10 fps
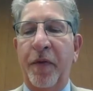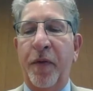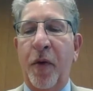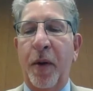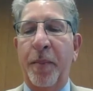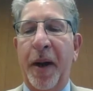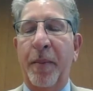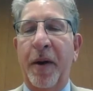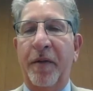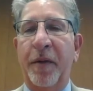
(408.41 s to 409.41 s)
for
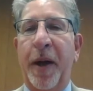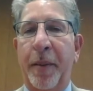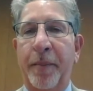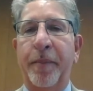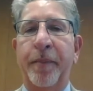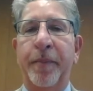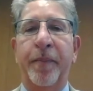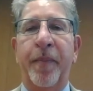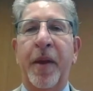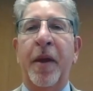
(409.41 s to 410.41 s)
Pamrevlumab.
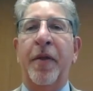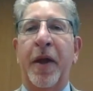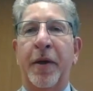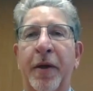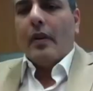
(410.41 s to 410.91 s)
Thank you.